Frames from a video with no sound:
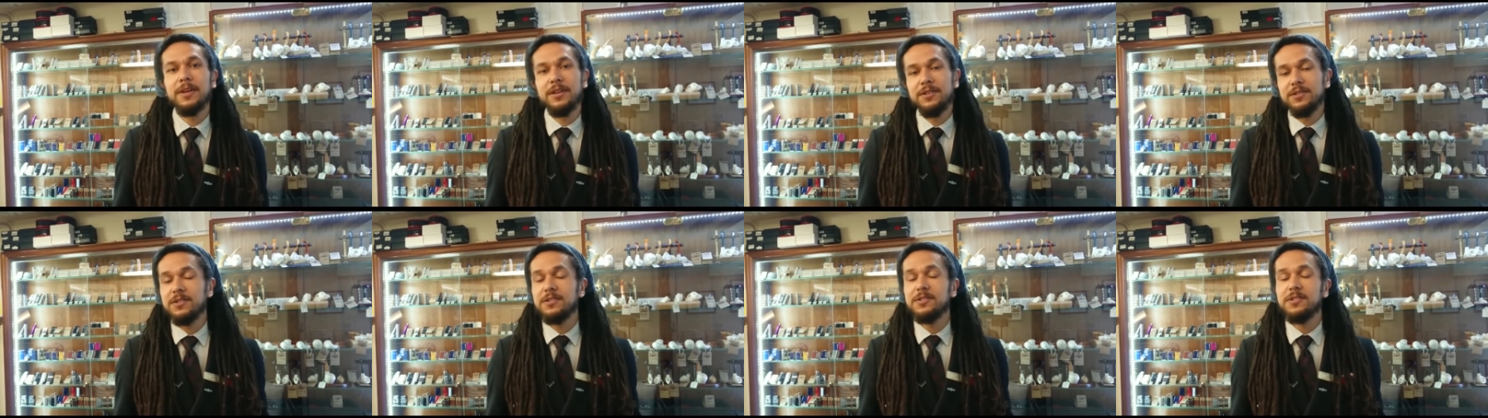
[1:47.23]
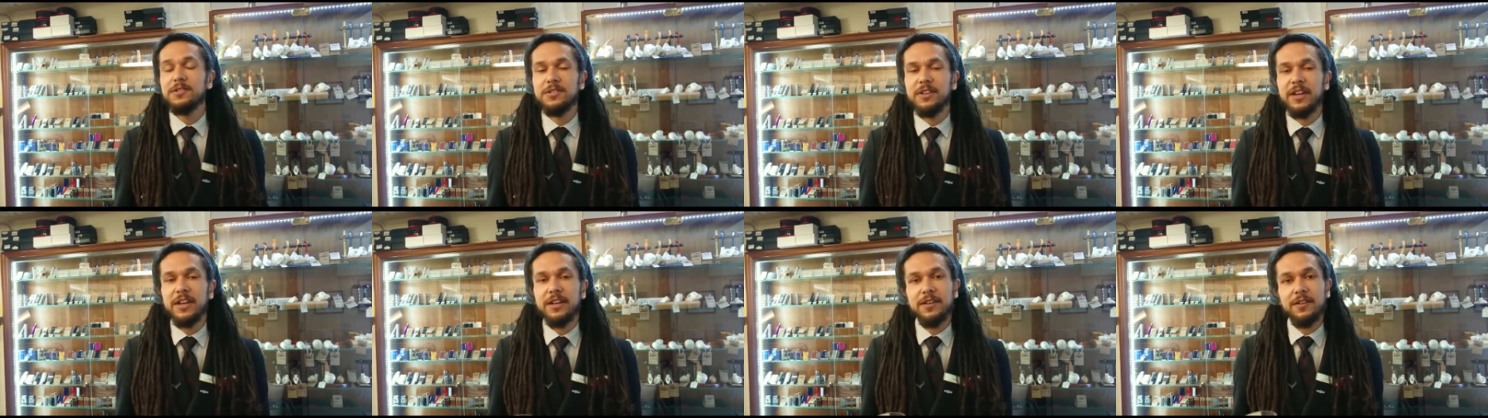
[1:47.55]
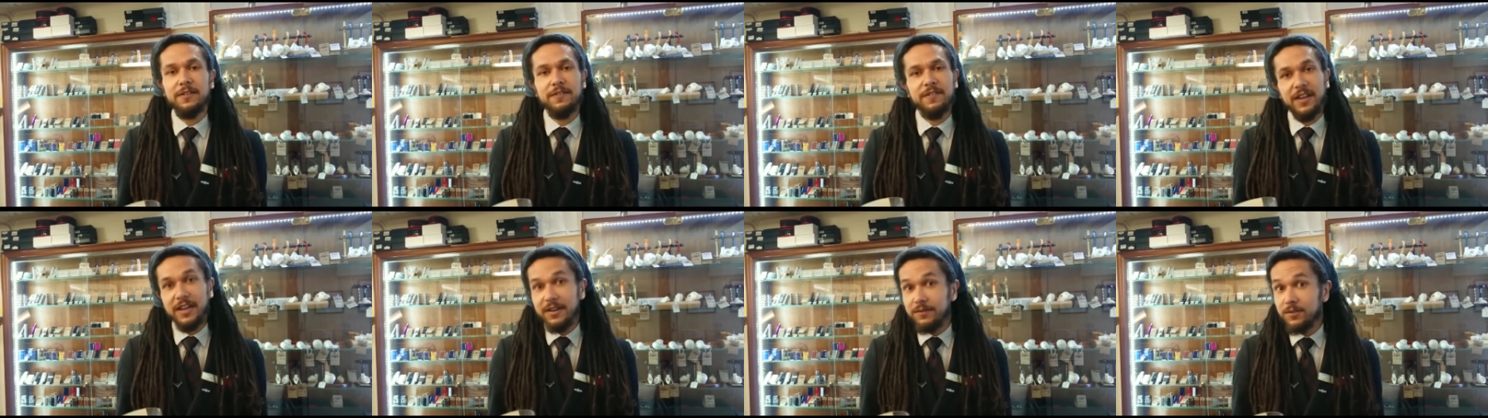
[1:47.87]
because as I
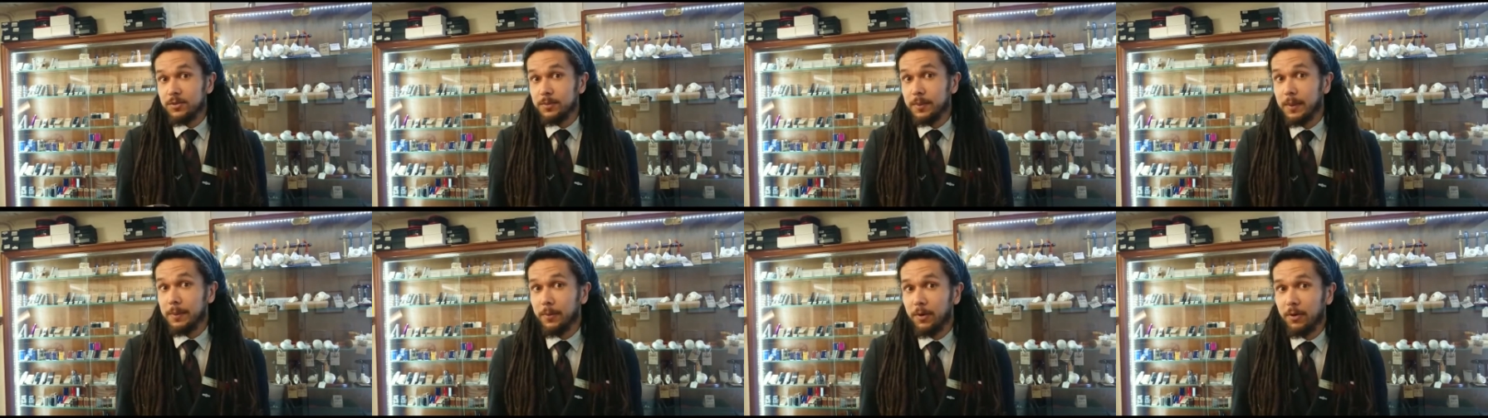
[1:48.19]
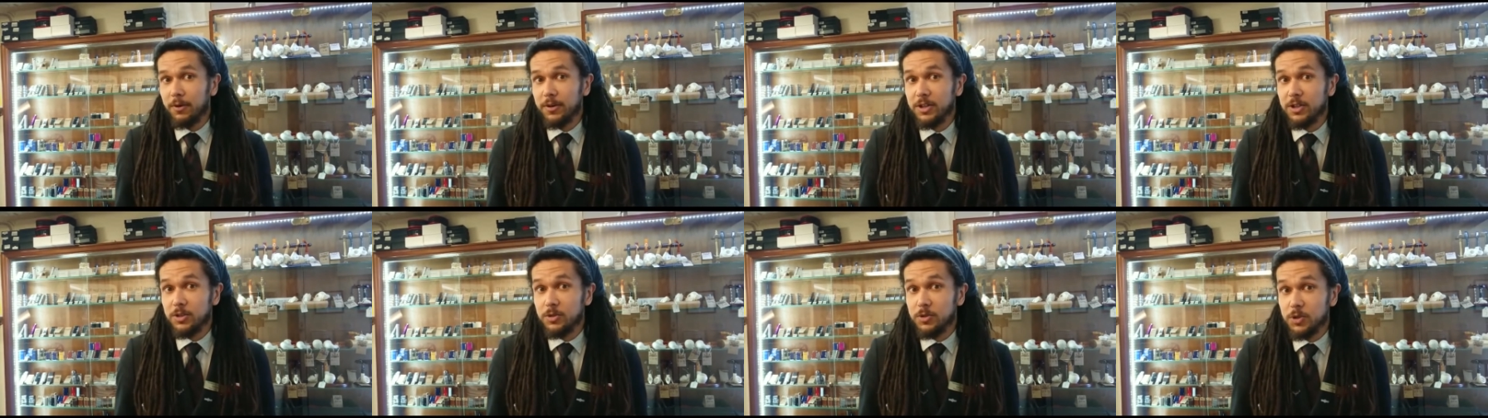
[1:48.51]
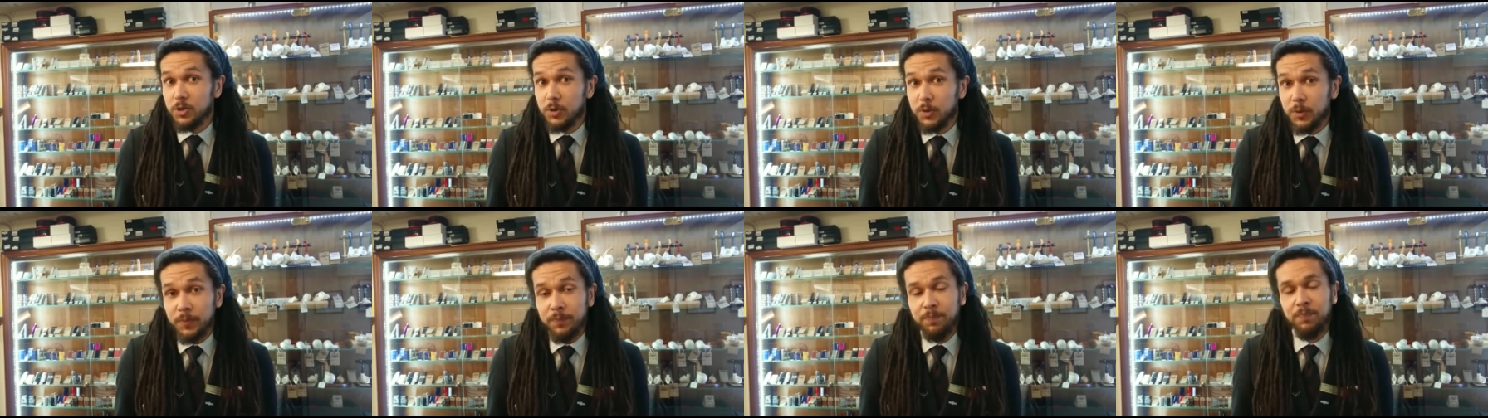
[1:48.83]
said, the flavour's a bit more
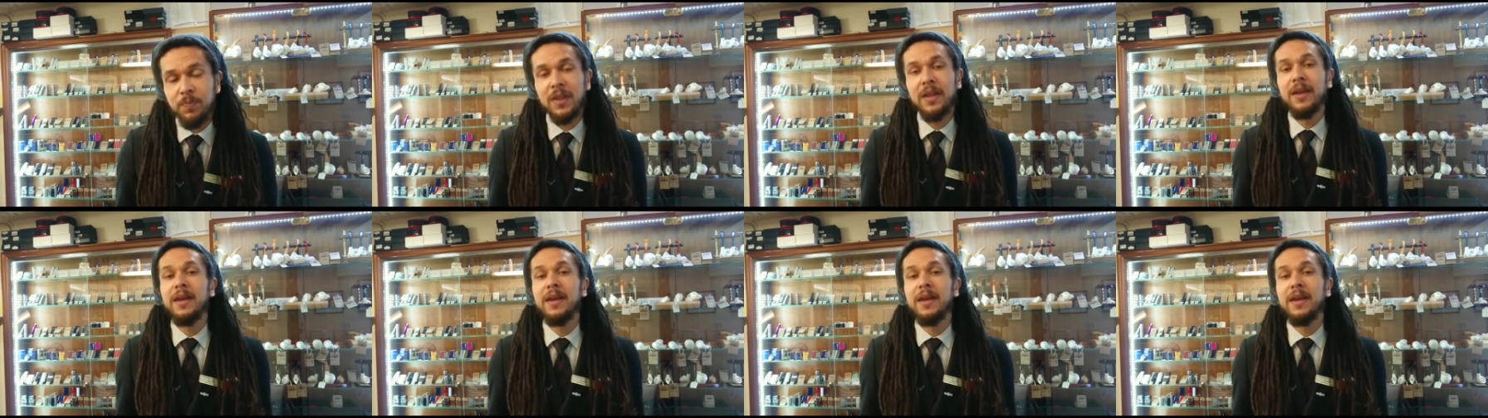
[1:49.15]
unusual.